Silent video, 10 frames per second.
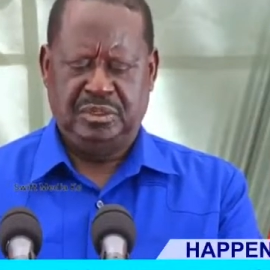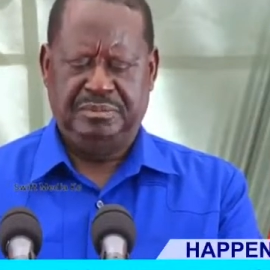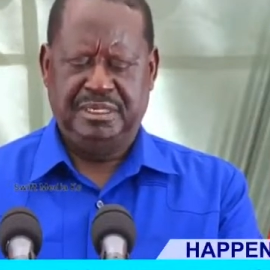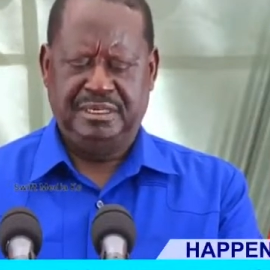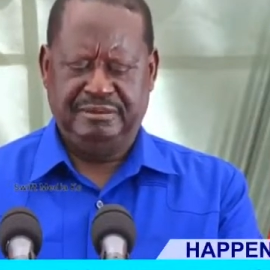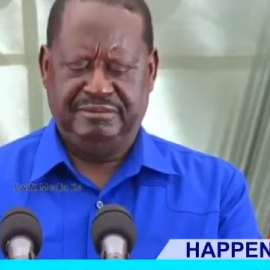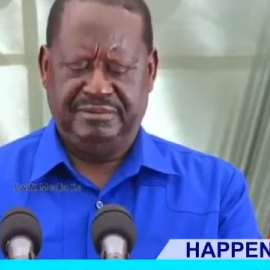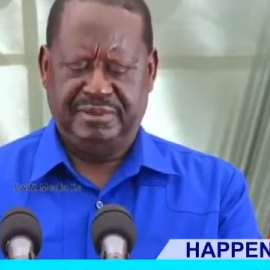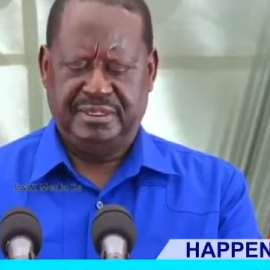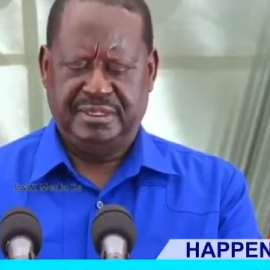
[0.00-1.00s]
We
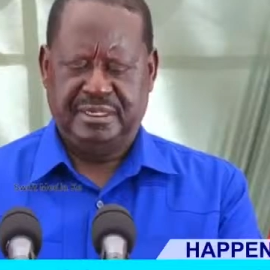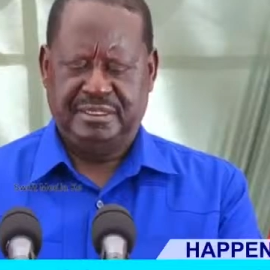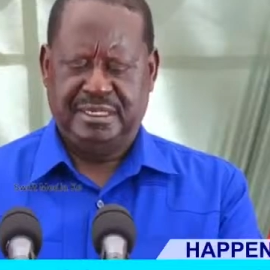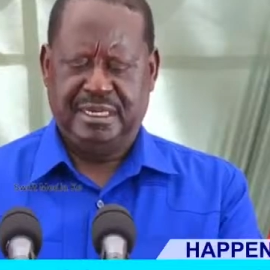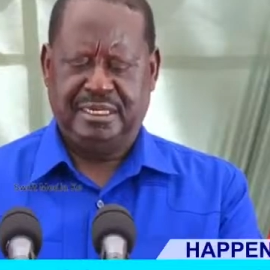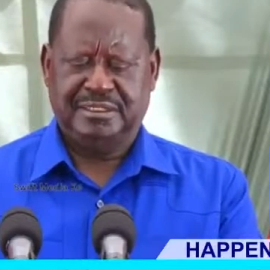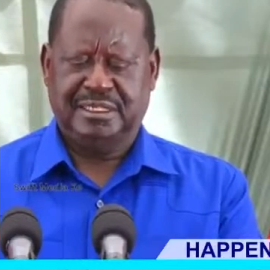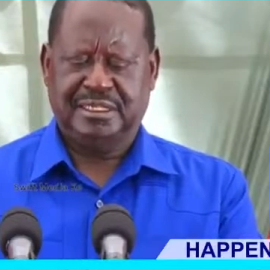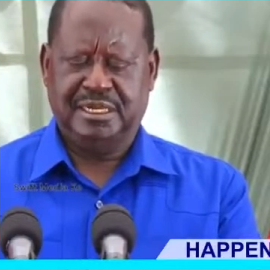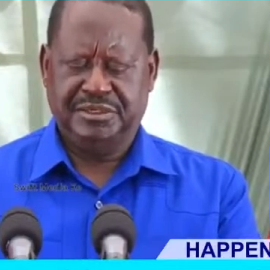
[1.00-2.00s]
believe that as
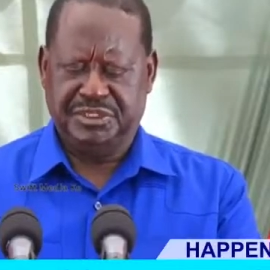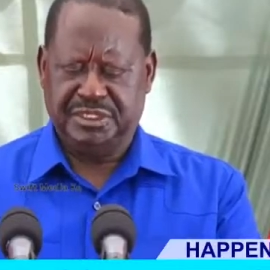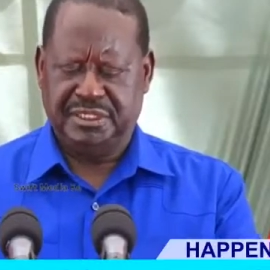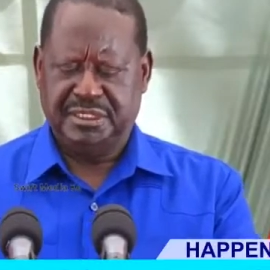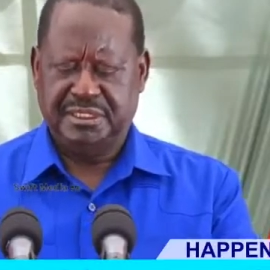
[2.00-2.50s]
a country,